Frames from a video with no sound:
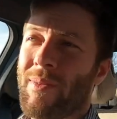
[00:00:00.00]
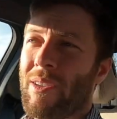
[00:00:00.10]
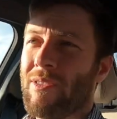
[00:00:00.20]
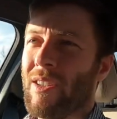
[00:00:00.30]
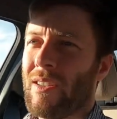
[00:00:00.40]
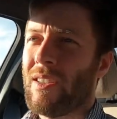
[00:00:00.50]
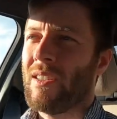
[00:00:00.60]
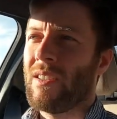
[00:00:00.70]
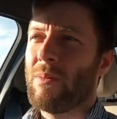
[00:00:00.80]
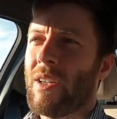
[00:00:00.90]
I, I did a
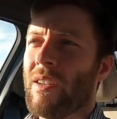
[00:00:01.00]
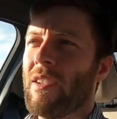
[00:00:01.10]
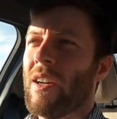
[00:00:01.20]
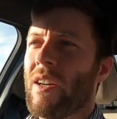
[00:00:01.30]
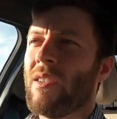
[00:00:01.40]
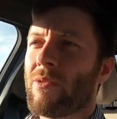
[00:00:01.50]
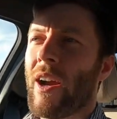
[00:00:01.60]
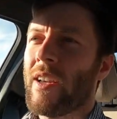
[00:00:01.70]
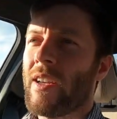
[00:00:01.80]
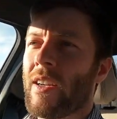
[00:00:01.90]
little bit of uh,
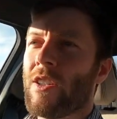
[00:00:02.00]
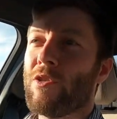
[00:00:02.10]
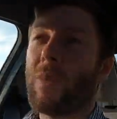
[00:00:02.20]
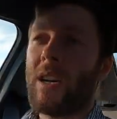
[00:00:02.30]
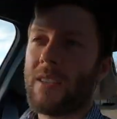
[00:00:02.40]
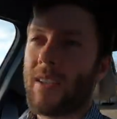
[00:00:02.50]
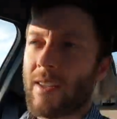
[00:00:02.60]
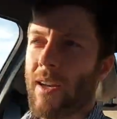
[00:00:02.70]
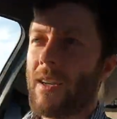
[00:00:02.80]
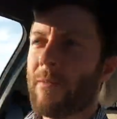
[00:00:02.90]
riding on a new bike that I
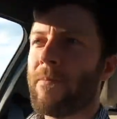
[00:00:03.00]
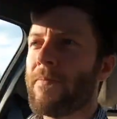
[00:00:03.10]
got.